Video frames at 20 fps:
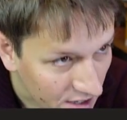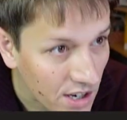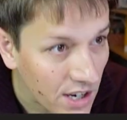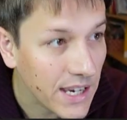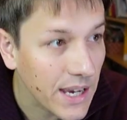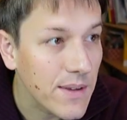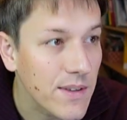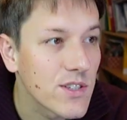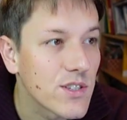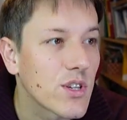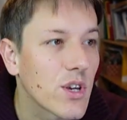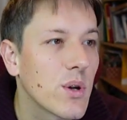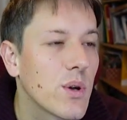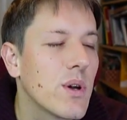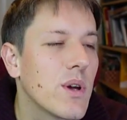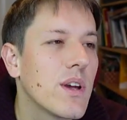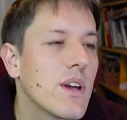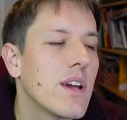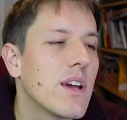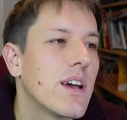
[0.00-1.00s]
Okay, so
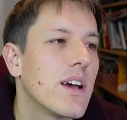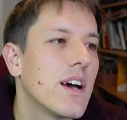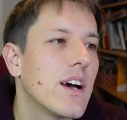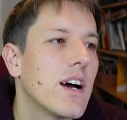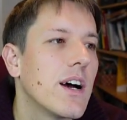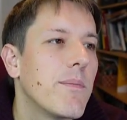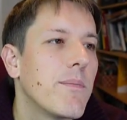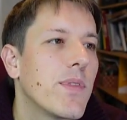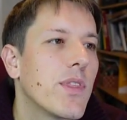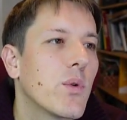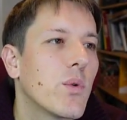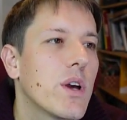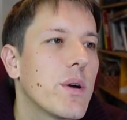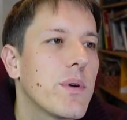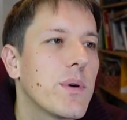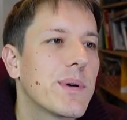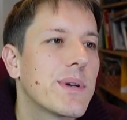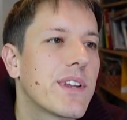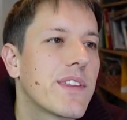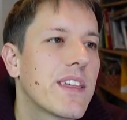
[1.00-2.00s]
the way
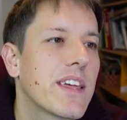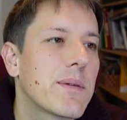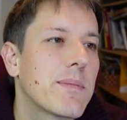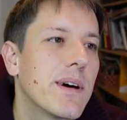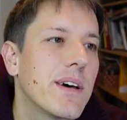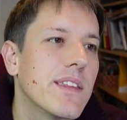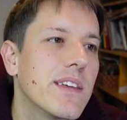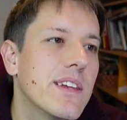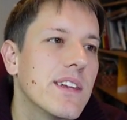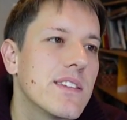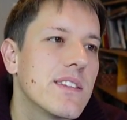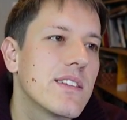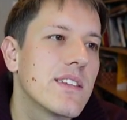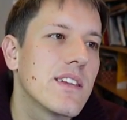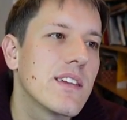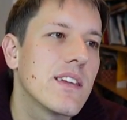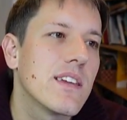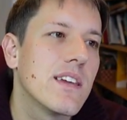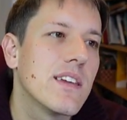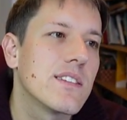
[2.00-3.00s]
we want to think about this
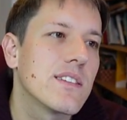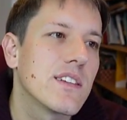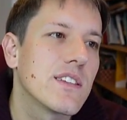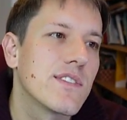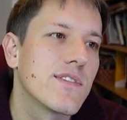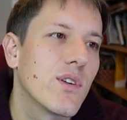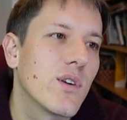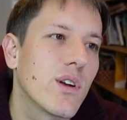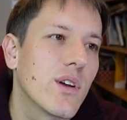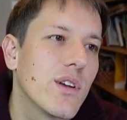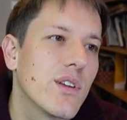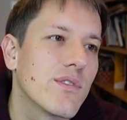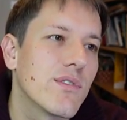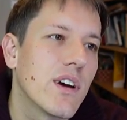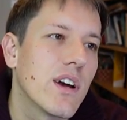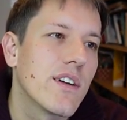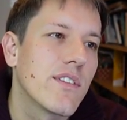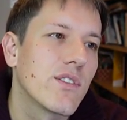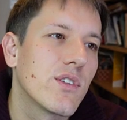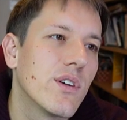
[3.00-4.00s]
is as follows,
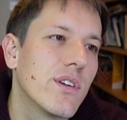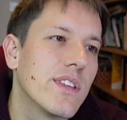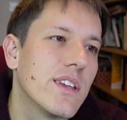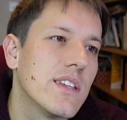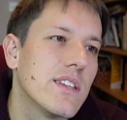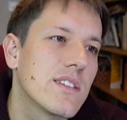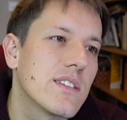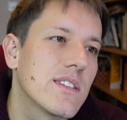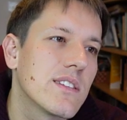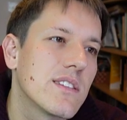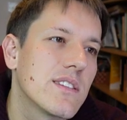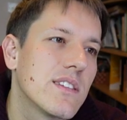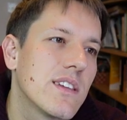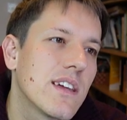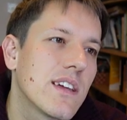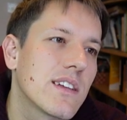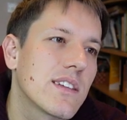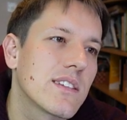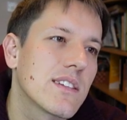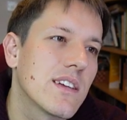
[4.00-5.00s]
right? I've got these
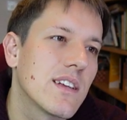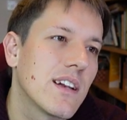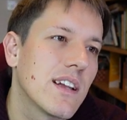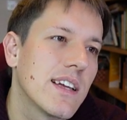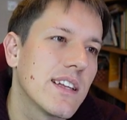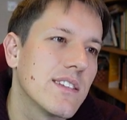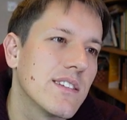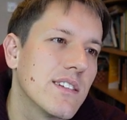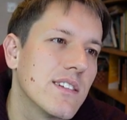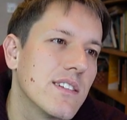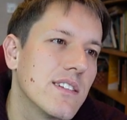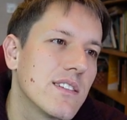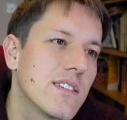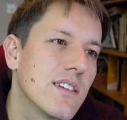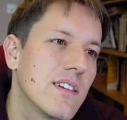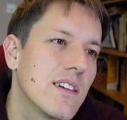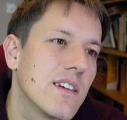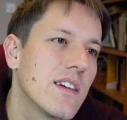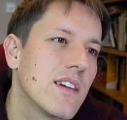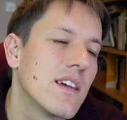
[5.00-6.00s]
6 letters,
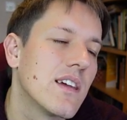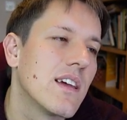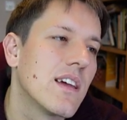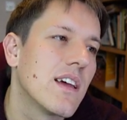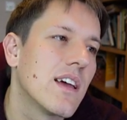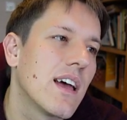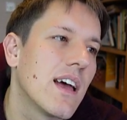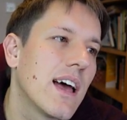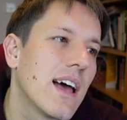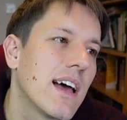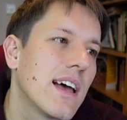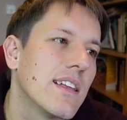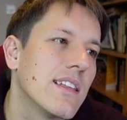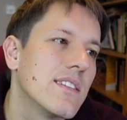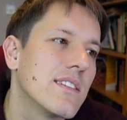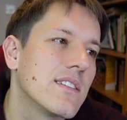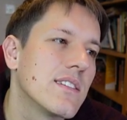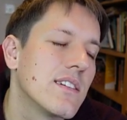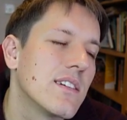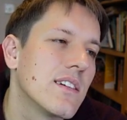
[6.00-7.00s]

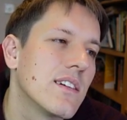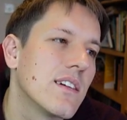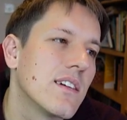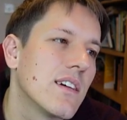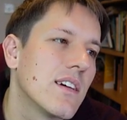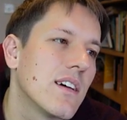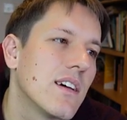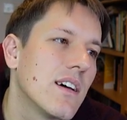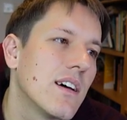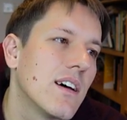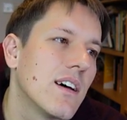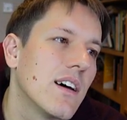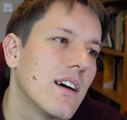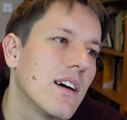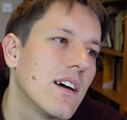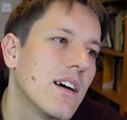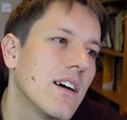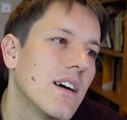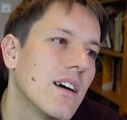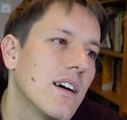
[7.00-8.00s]
and
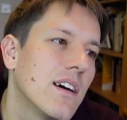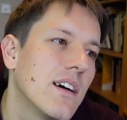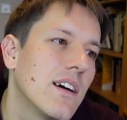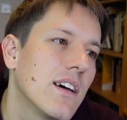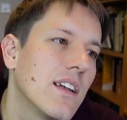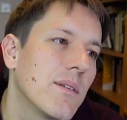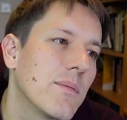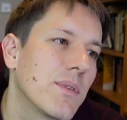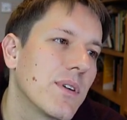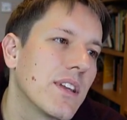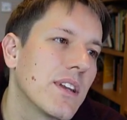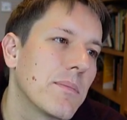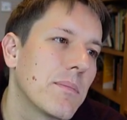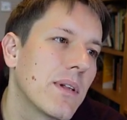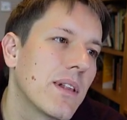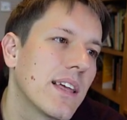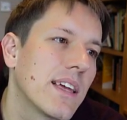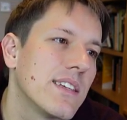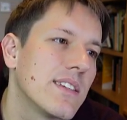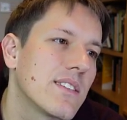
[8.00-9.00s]
I'm going to
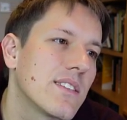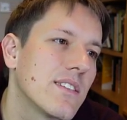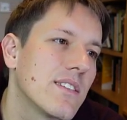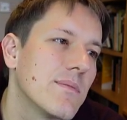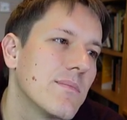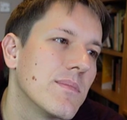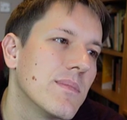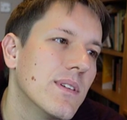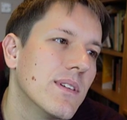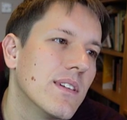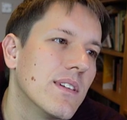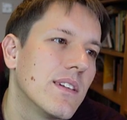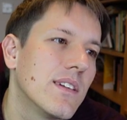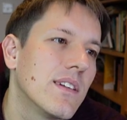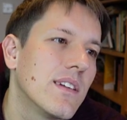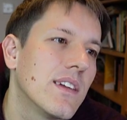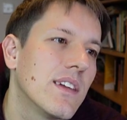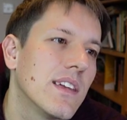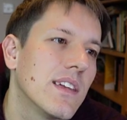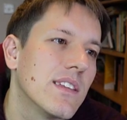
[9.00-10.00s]
place them
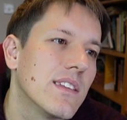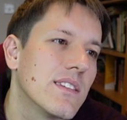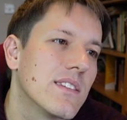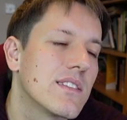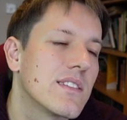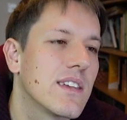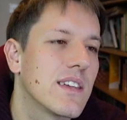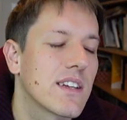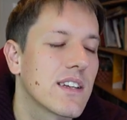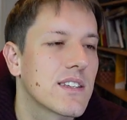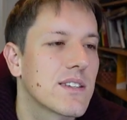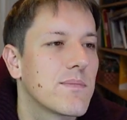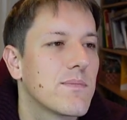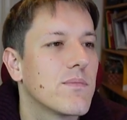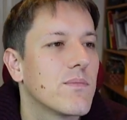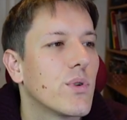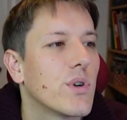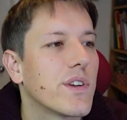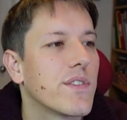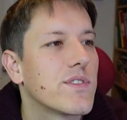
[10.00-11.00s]
in
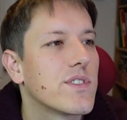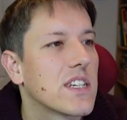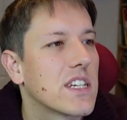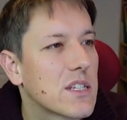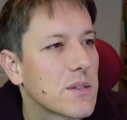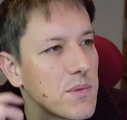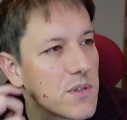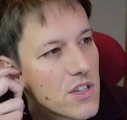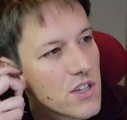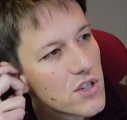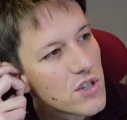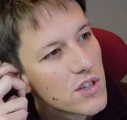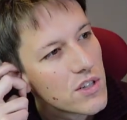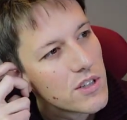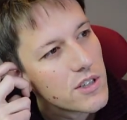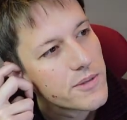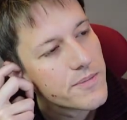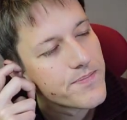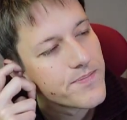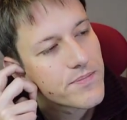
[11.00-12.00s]
one of six
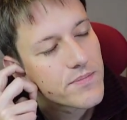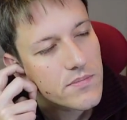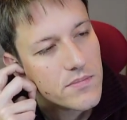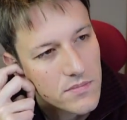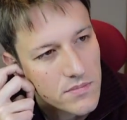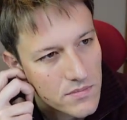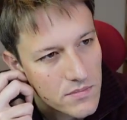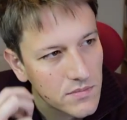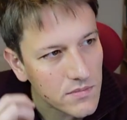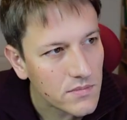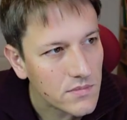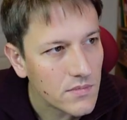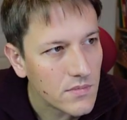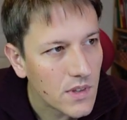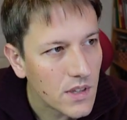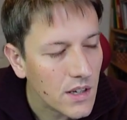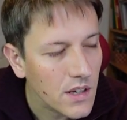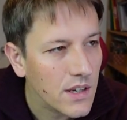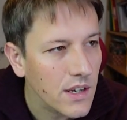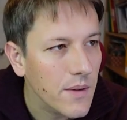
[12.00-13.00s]
positions.
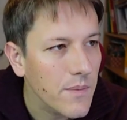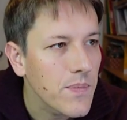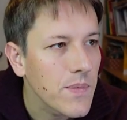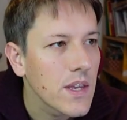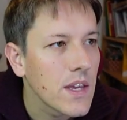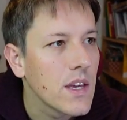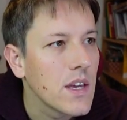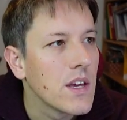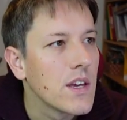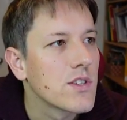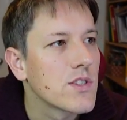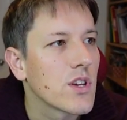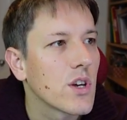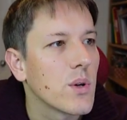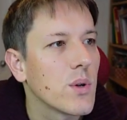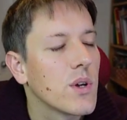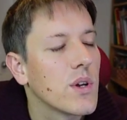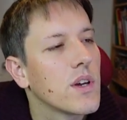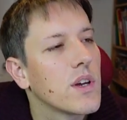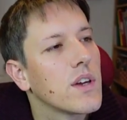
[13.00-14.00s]
Okay, so